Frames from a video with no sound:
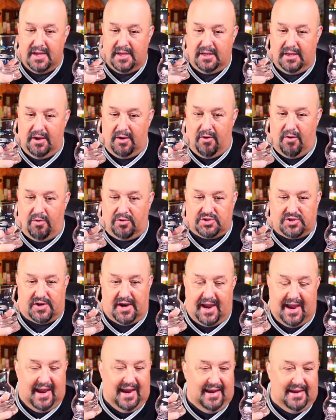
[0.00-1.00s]
you
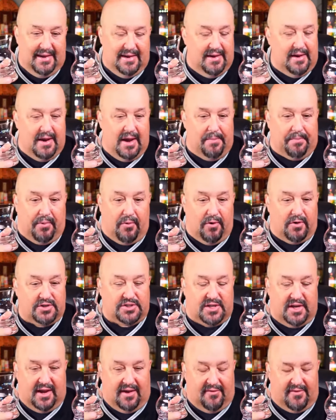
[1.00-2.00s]
drain a
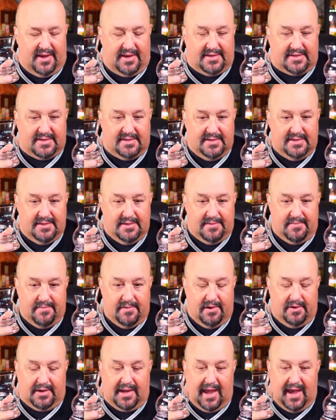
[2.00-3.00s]
portion of it,
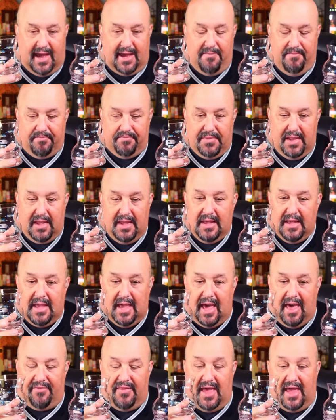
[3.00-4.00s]
okay?
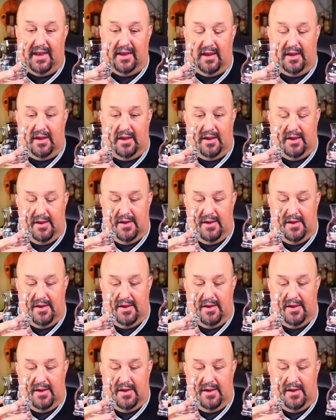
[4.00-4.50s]
And then